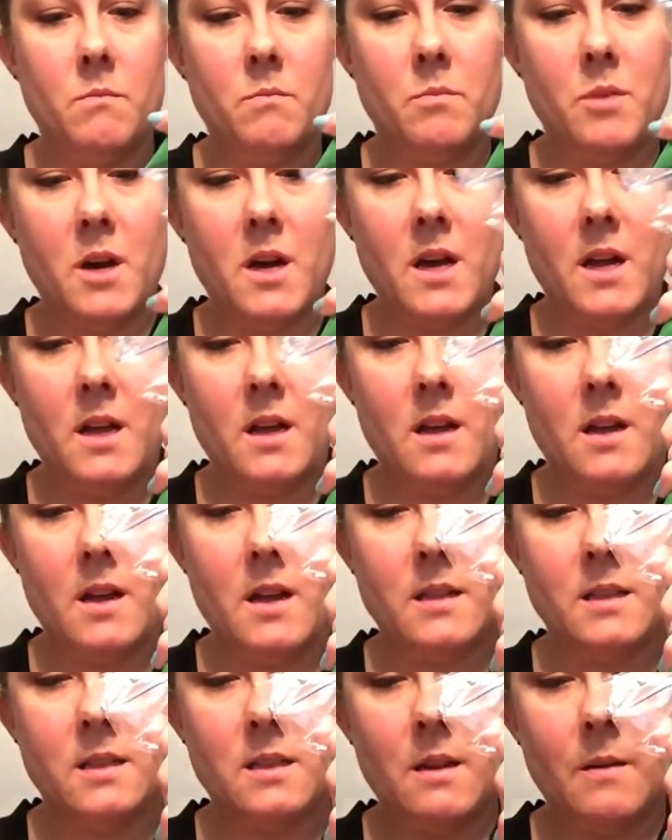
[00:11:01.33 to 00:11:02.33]
but
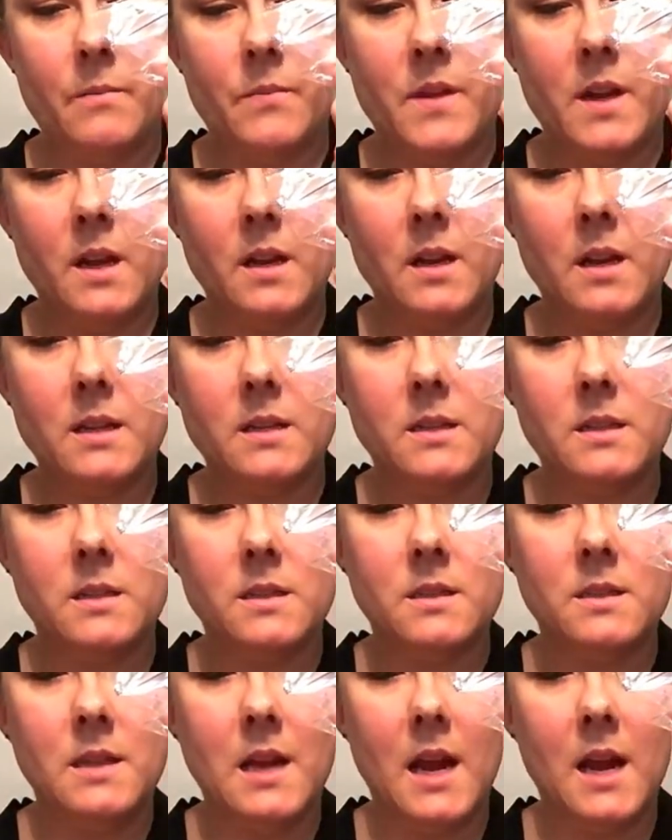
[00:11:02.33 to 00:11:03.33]
it's something that
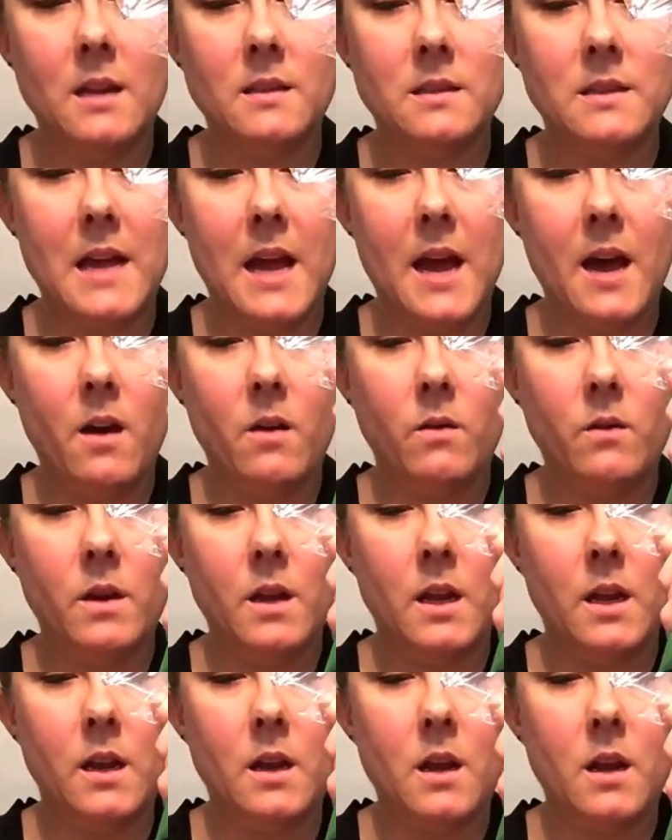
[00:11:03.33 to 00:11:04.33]
stands out
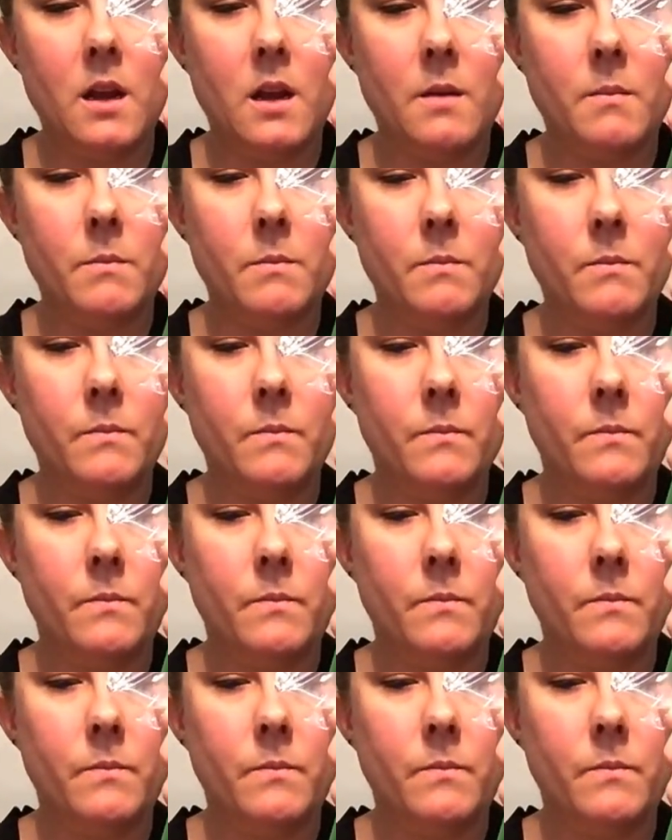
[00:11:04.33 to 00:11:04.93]
in